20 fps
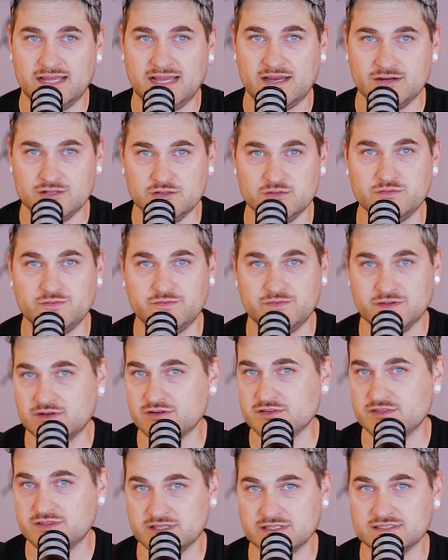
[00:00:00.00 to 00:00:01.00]
How do you figure
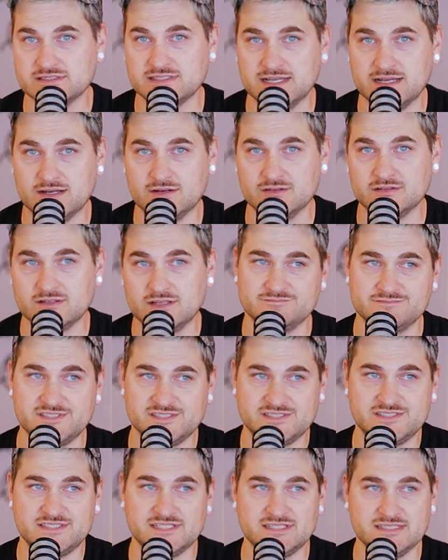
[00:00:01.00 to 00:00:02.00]
things out?
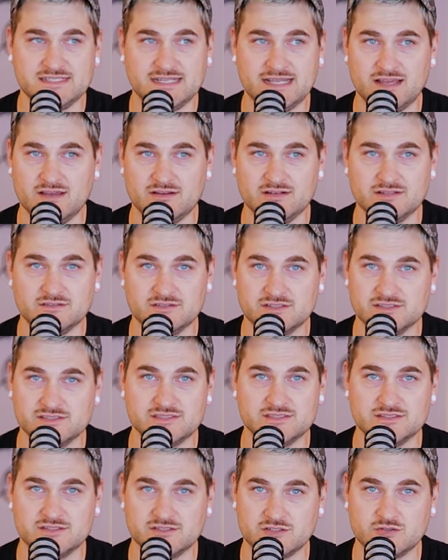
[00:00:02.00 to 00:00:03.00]
Just sitting down and
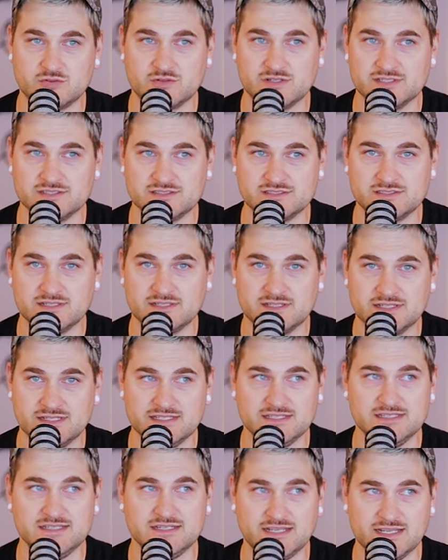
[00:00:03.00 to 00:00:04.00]
listening to Chris,
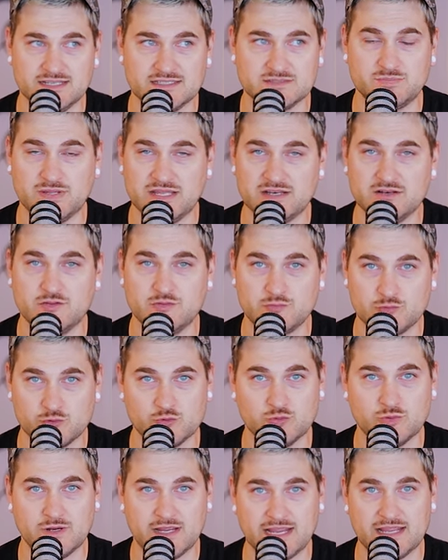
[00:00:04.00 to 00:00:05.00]
he has been
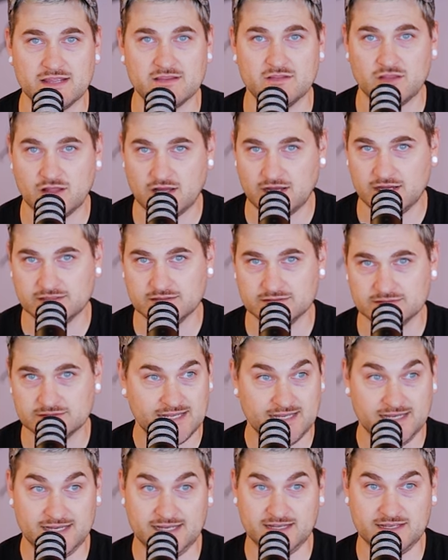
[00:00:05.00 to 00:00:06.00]
through a lot.
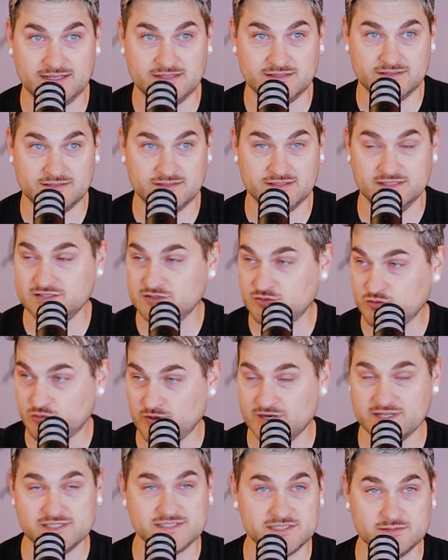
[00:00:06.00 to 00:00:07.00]
And this
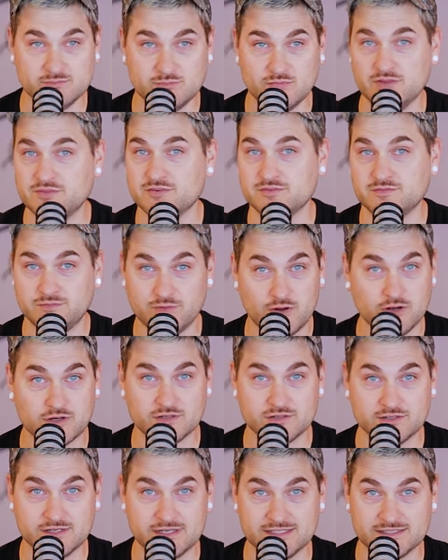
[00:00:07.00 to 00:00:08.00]
crazy
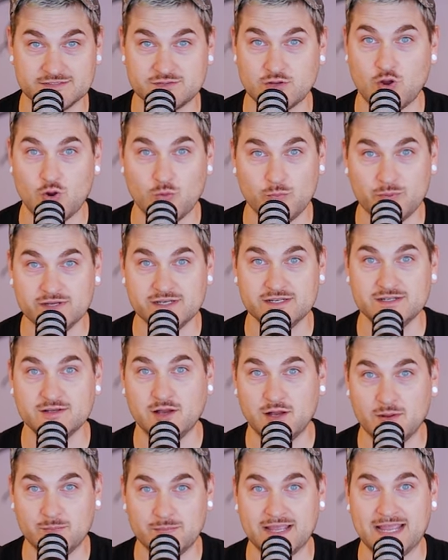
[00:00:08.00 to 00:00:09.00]
motherfucker is opening
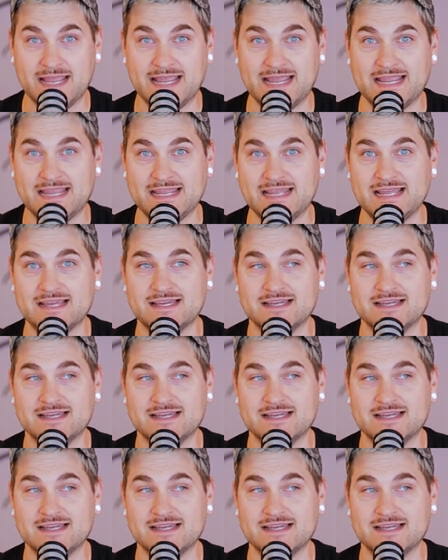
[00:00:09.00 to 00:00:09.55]
up a